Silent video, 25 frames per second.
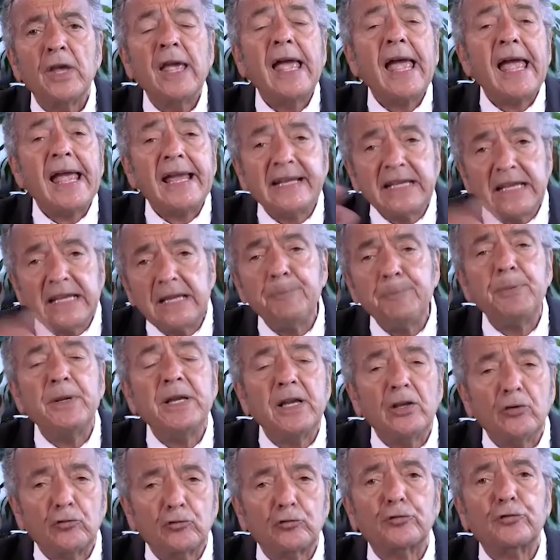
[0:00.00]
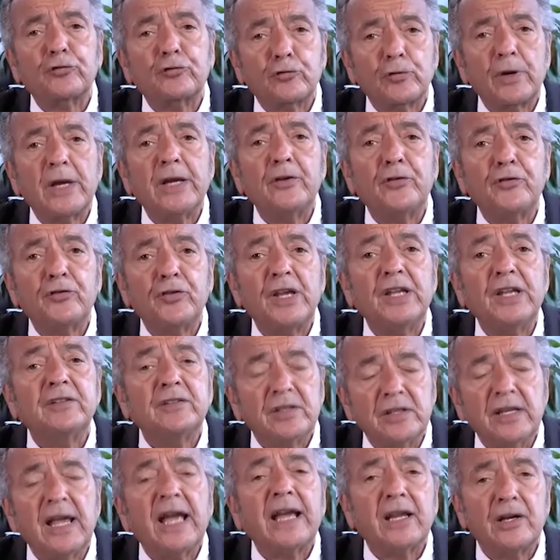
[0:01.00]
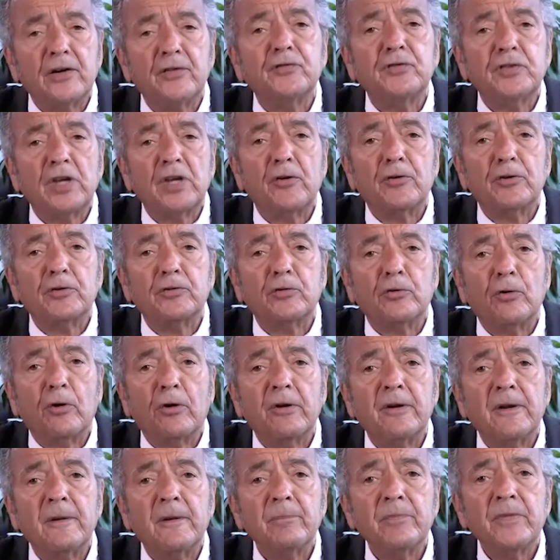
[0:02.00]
and keeping interest rates into negative territory.